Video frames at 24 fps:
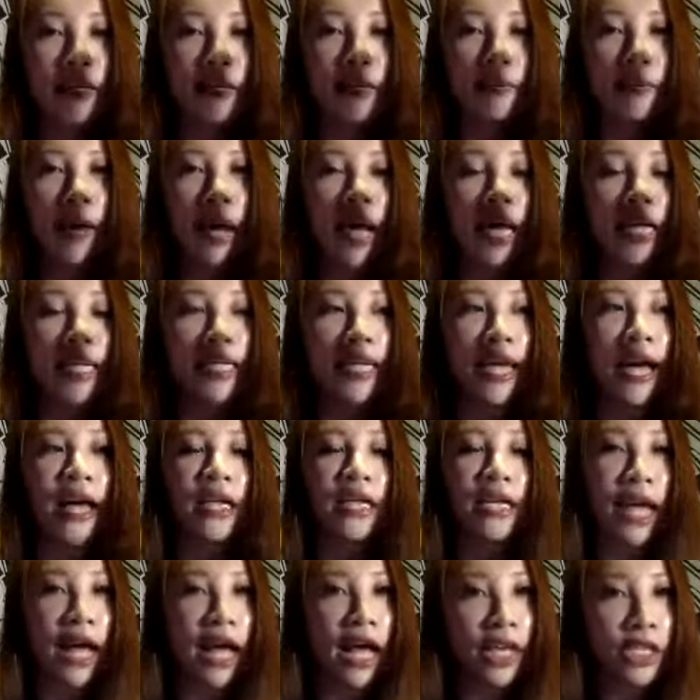But yeah,
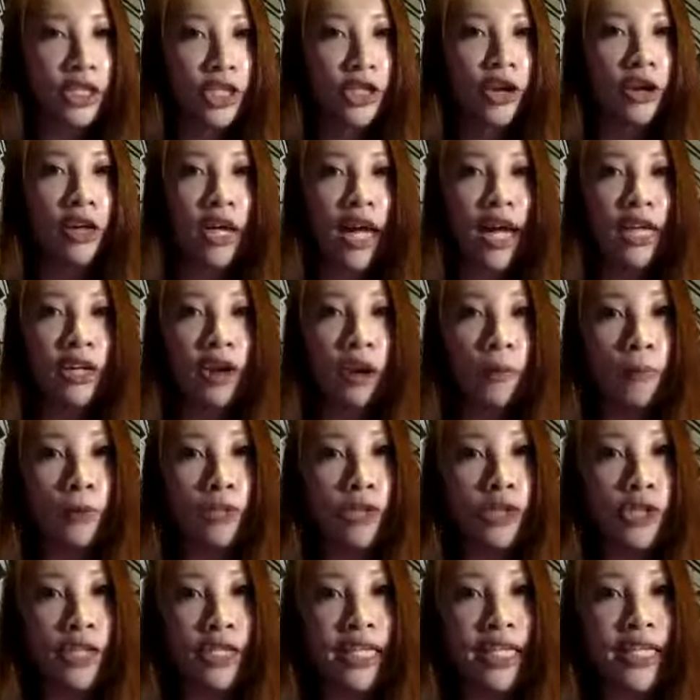there are actually other
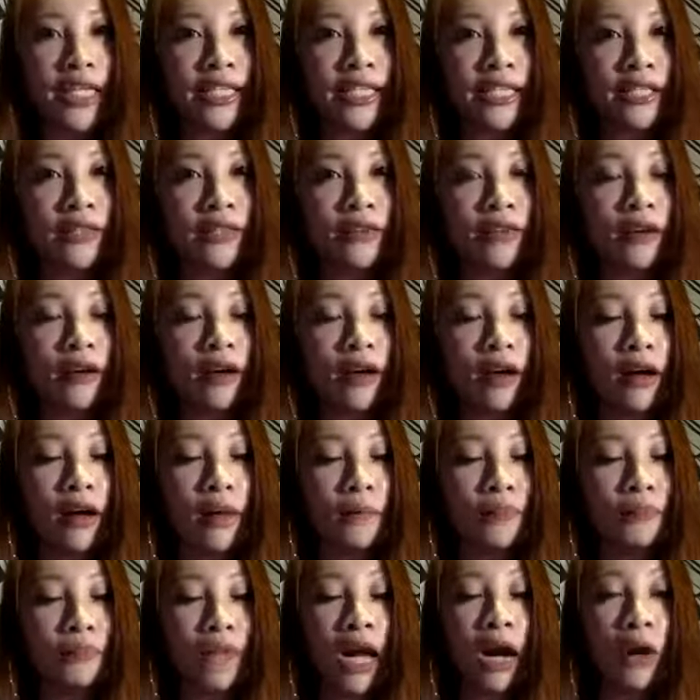opportunities uh,
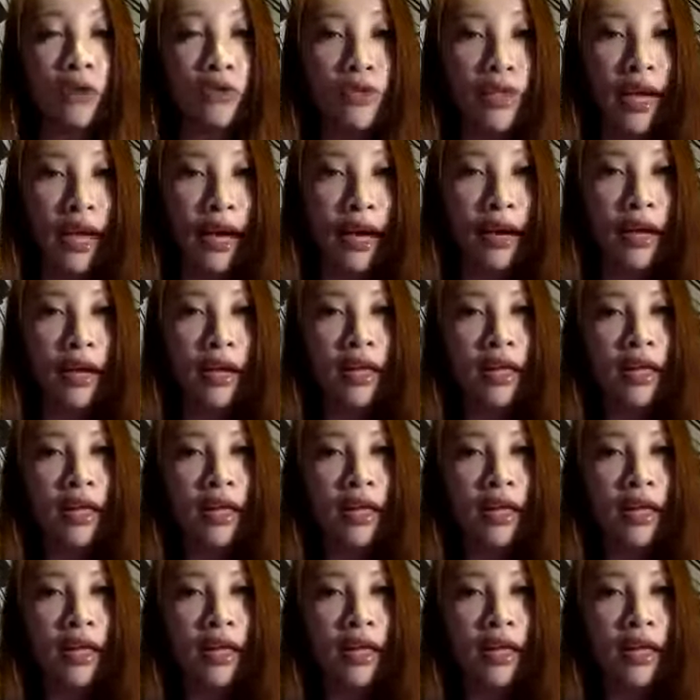out there.